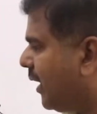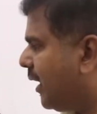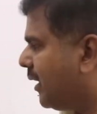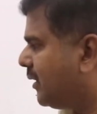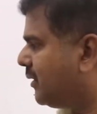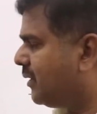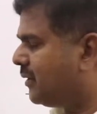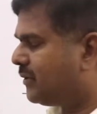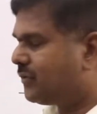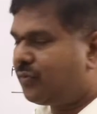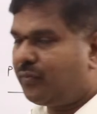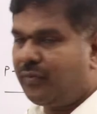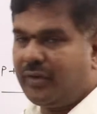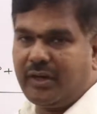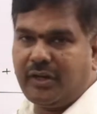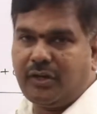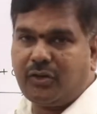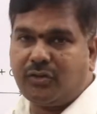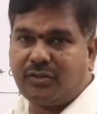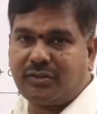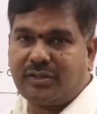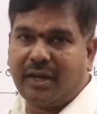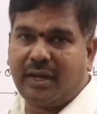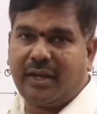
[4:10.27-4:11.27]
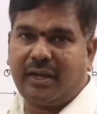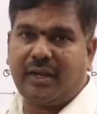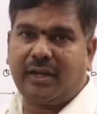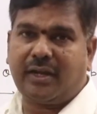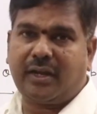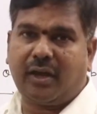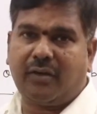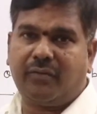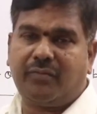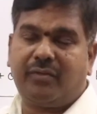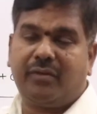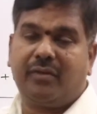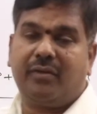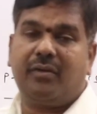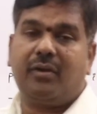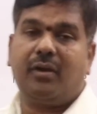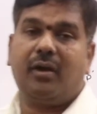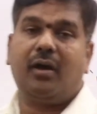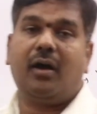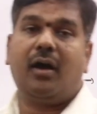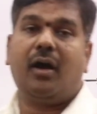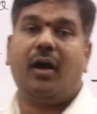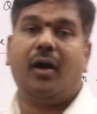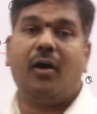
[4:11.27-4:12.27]
Others, we need to strike it off.
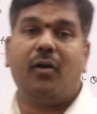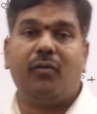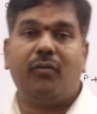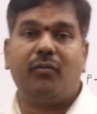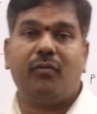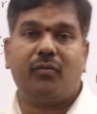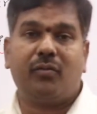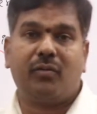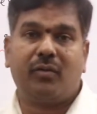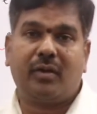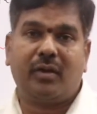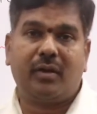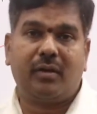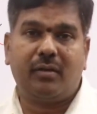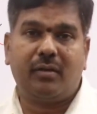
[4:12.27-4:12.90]
How